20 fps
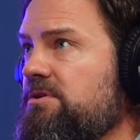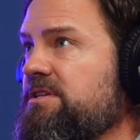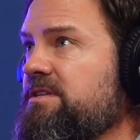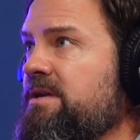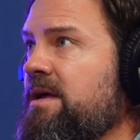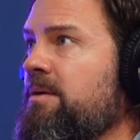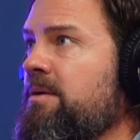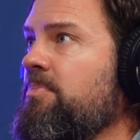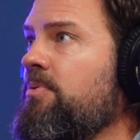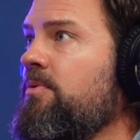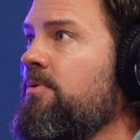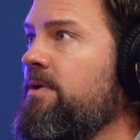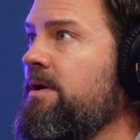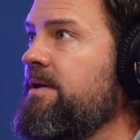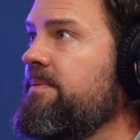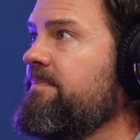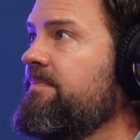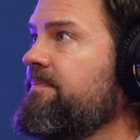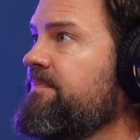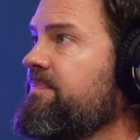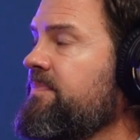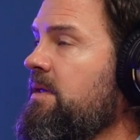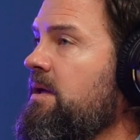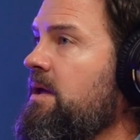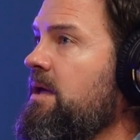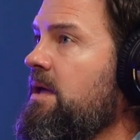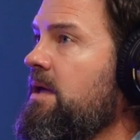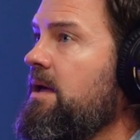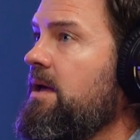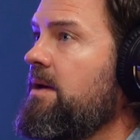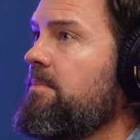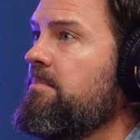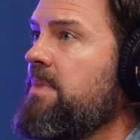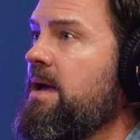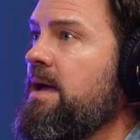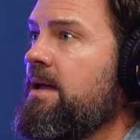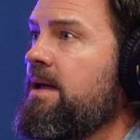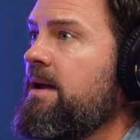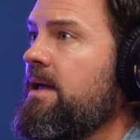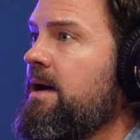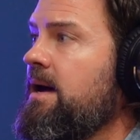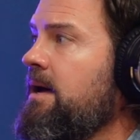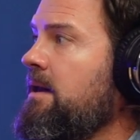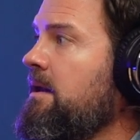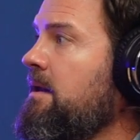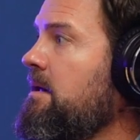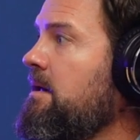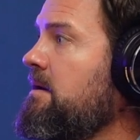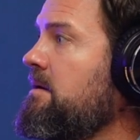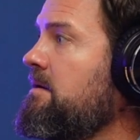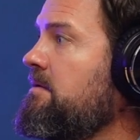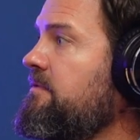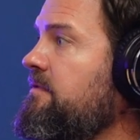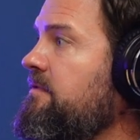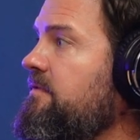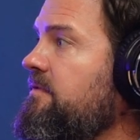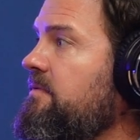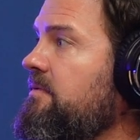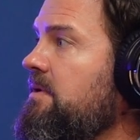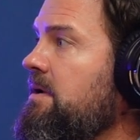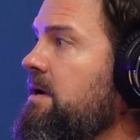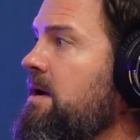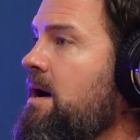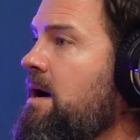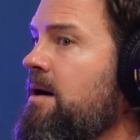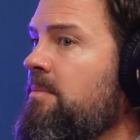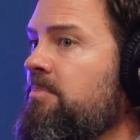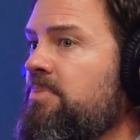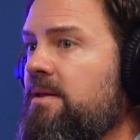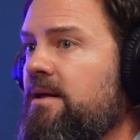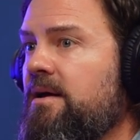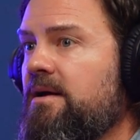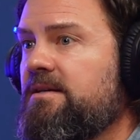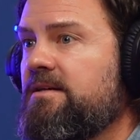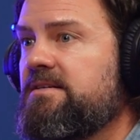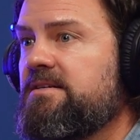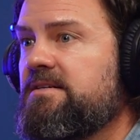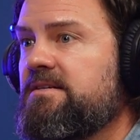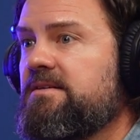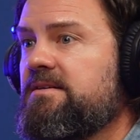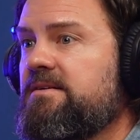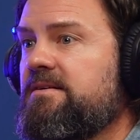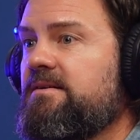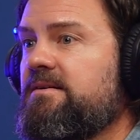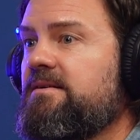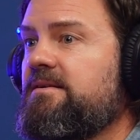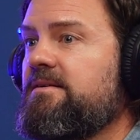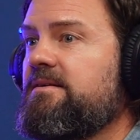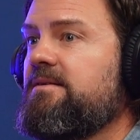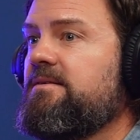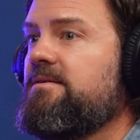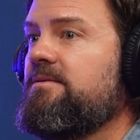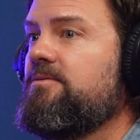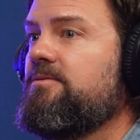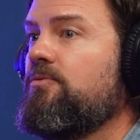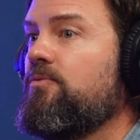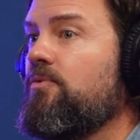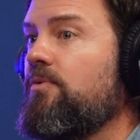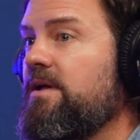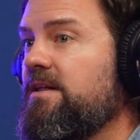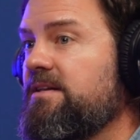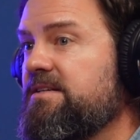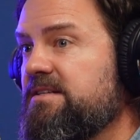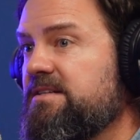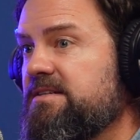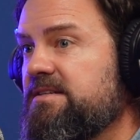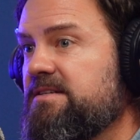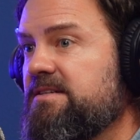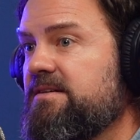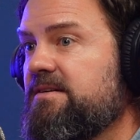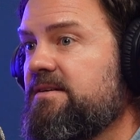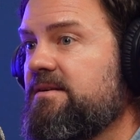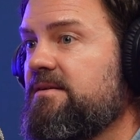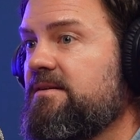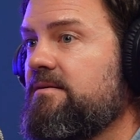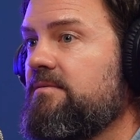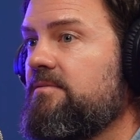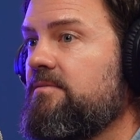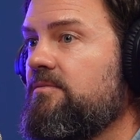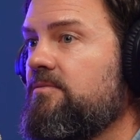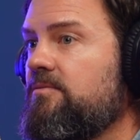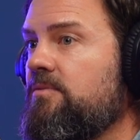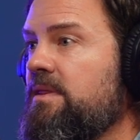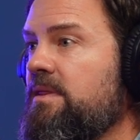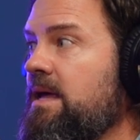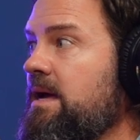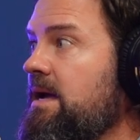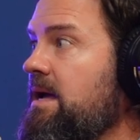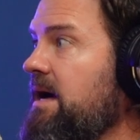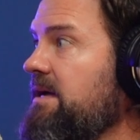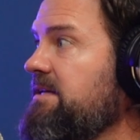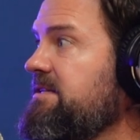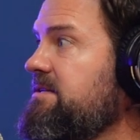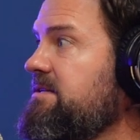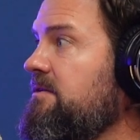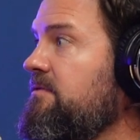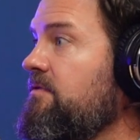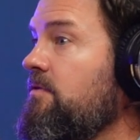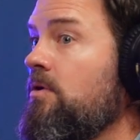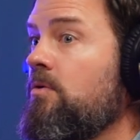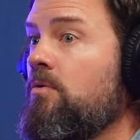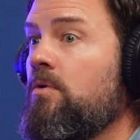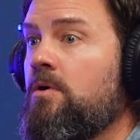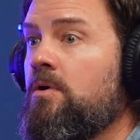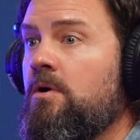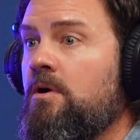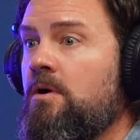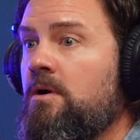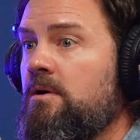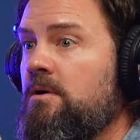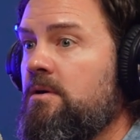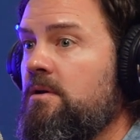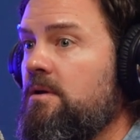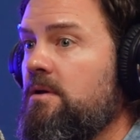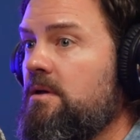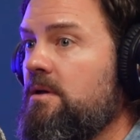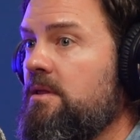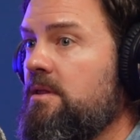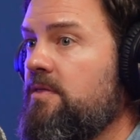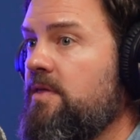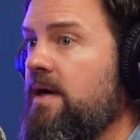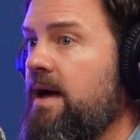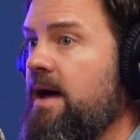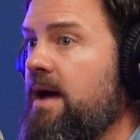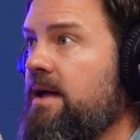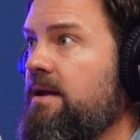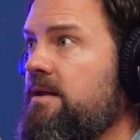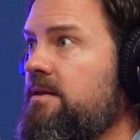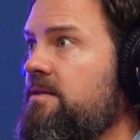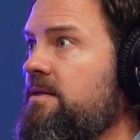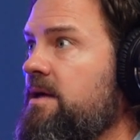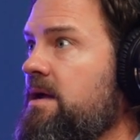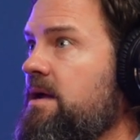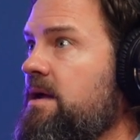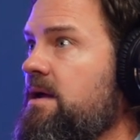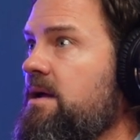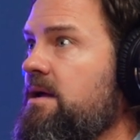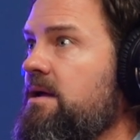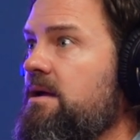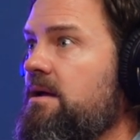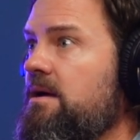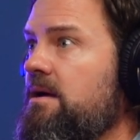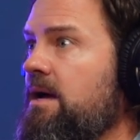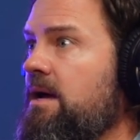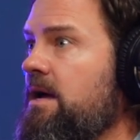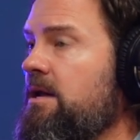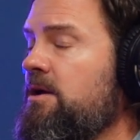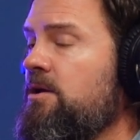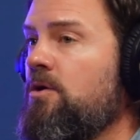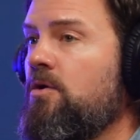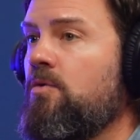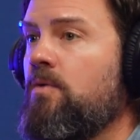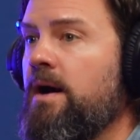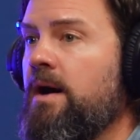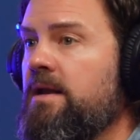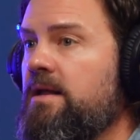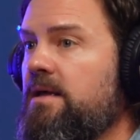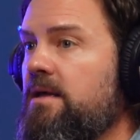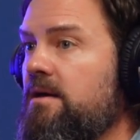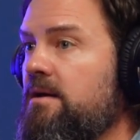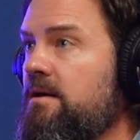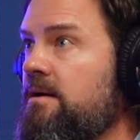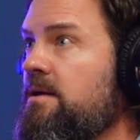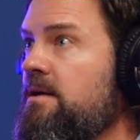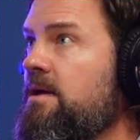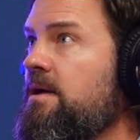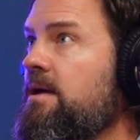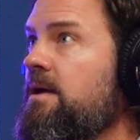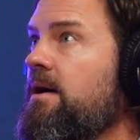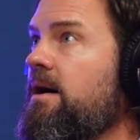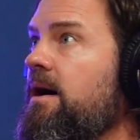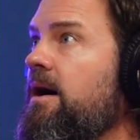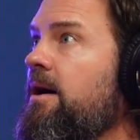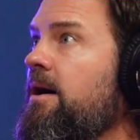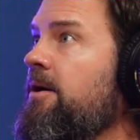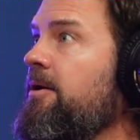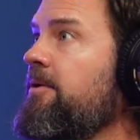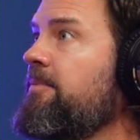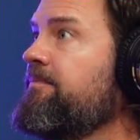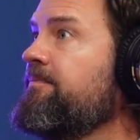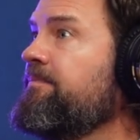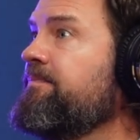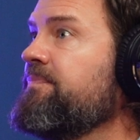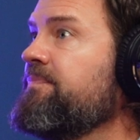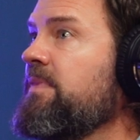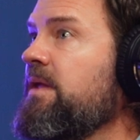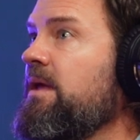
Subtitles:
standpoint, man, I love complex risks when they got stuff going on that they had no idea. I'll